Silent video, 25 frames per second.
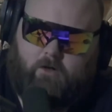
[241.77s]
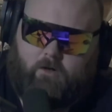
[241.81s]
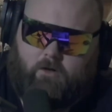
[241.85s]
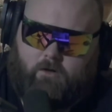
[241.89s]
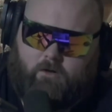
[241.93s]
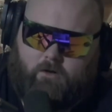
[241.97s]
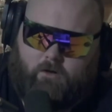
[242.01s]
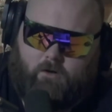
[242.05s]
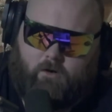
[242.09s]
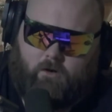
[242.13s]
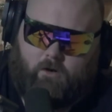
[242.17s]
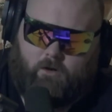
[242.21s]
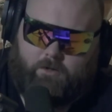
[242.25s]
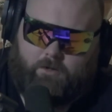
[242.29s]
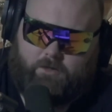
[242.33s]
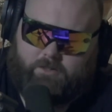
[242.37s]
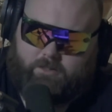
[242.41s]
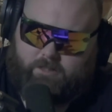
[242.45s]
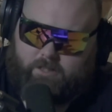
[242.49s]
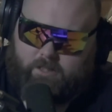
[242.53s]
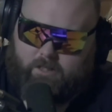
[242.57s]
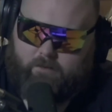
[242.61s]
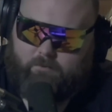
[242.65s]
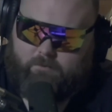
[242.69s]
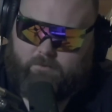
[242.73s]
all the
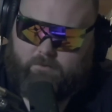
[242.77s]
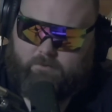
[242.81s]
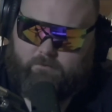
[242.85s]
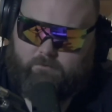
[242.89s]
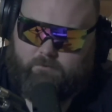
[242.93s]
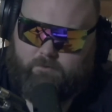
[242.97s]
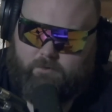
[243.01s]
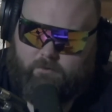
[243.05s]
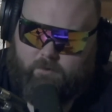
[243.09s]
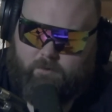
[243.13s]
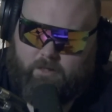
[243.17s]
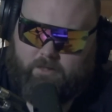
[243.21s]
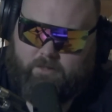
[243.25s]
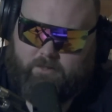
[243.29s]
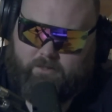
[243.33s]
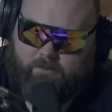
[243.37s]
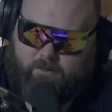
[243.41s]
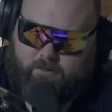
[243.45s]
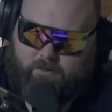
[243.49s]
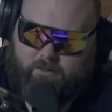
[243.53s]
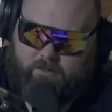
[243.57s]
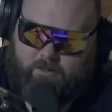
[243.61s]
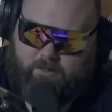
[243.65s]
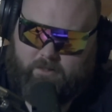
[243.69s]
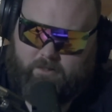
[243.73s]
teams for the rest of the
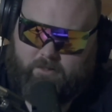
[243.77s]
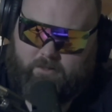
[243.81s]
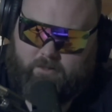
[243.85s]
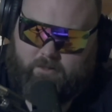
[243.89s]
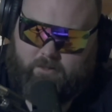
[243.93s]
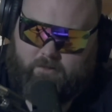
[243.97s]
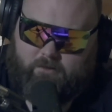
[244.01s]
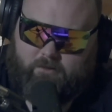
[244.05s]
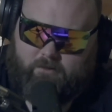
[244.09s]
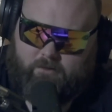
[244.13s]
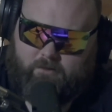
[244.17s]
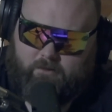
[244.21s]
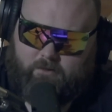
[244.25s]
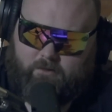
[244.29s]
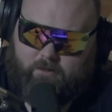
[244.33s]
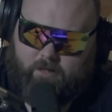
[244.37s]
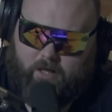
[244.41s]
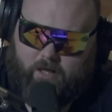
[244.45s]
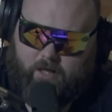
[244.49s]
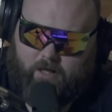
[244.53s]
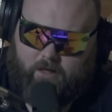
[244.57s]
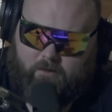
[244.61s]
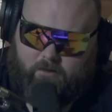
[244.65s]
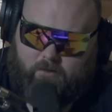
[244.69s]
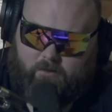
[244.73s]
season
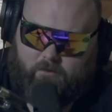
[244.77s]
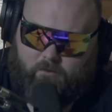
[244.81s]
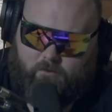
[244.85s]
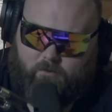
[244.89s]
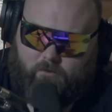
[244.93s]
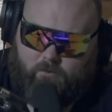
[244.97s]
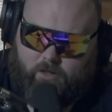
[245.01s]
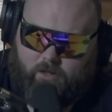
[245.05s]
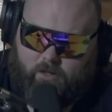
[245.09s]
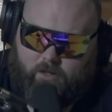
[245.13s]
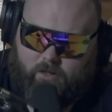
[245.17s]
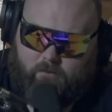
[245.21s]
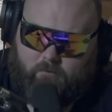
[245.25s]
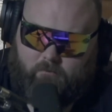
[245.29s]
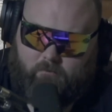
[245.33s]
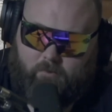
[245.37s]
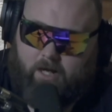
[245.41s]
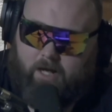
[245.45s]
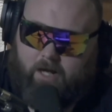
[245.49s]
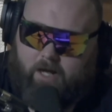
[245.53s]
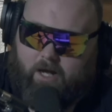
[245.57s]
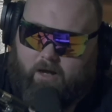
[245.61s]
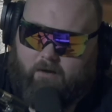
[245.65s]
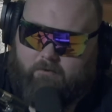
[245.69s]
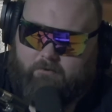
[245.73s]
that we may
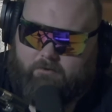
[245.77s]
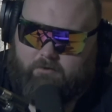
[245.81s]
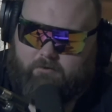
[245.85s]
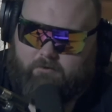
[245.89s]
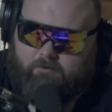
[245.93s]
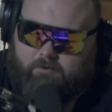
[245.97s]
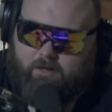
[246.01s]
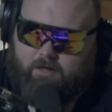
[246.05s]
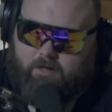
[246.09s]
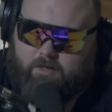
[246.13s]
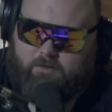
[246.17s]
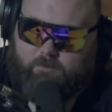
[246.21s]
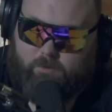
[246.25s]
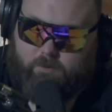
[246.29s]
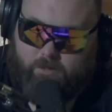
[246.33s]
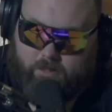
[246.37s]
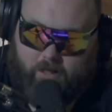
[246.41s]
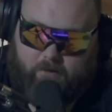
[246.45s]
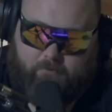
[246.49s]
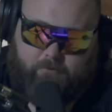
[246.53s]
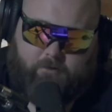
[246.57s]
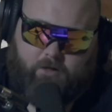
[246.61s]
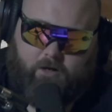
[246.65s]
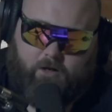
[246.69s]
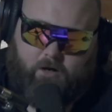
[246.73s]
have to face. We
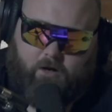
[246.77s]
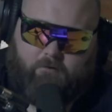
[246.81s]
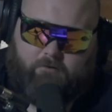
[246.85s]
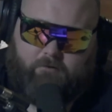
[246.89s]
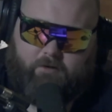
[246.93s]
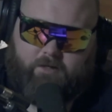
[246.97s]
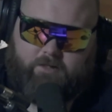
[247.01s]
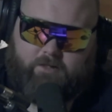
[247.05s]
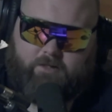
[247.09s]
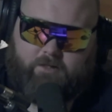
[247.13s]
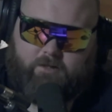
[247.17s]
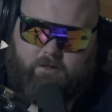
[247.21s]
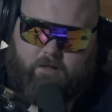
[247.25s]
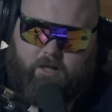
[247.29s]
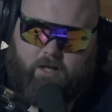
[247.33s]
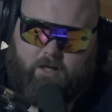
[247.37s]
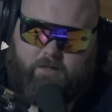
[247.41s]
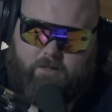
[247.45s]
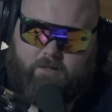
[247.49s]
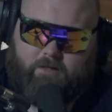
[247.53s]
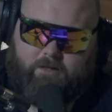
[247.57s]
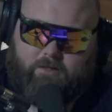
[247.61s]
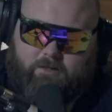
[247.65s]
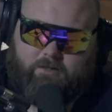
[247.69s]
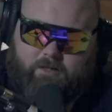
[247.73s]
definitely are facing a lot of
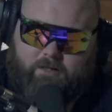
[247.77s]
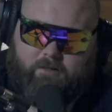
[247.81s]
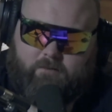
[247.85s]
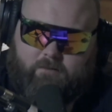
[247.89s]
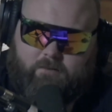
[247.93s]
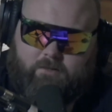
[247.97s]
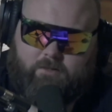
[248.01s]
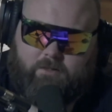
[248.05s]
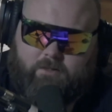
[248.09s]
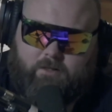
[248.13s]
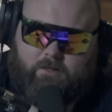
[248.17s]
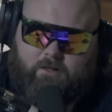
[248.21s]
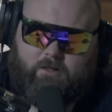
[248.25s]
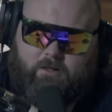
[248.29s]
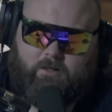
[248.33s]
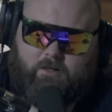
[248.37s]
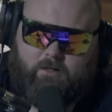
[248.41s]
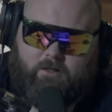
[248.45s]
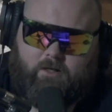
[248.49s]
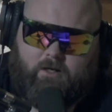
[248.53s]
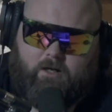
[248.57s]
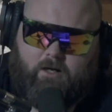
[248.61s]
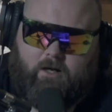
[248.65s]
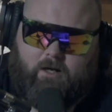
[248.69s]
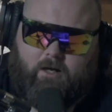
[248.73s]
these teams,
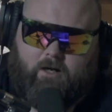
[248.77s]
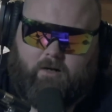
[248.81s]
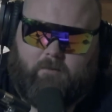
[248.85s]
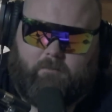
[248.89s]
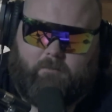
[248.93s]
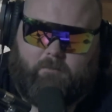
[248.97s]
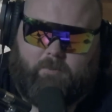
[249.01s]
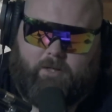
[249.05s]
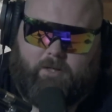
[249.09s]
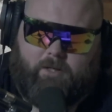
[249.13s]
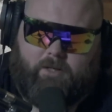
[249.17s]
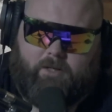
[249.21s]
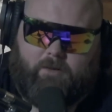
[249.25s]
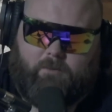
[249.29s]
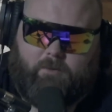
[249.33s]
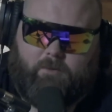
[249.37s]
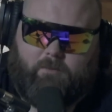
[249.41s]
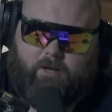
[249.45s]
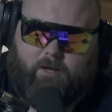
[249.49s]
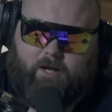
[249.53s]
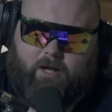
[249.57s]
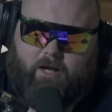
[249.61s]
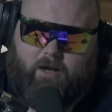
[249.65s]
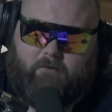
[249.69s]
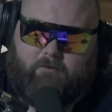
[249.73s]
but that we may
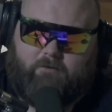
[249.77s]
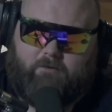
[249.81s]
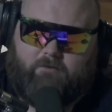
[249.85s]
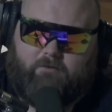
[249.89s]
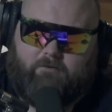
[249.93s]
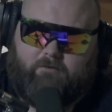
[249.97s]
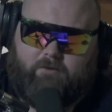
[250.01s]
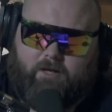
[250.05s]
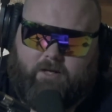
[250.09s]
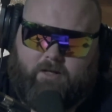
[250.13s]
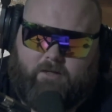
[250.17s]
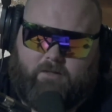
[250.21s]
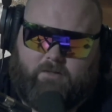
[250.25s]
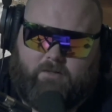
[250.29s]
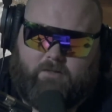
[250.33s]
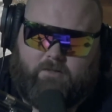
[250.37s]
have to face